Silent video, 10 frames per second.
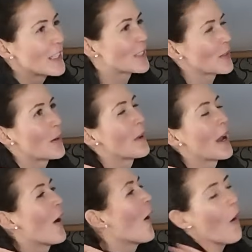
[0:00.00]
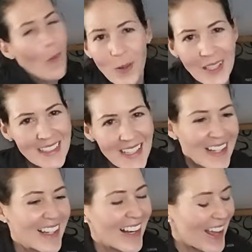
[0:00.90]
about how much I had to do
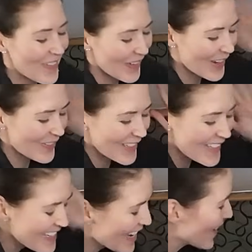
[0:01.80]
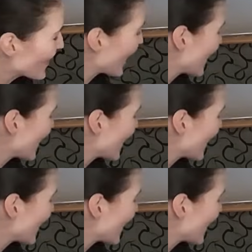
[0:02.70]
in the coming days as